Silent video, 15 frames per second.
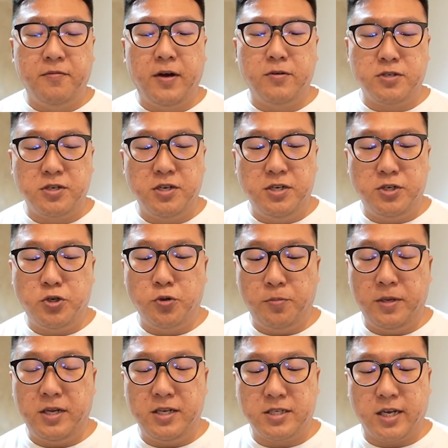Voucher should
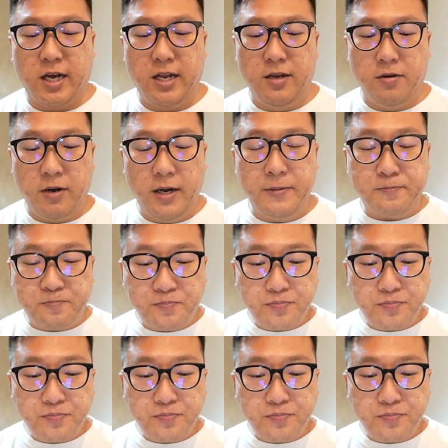be this color, right?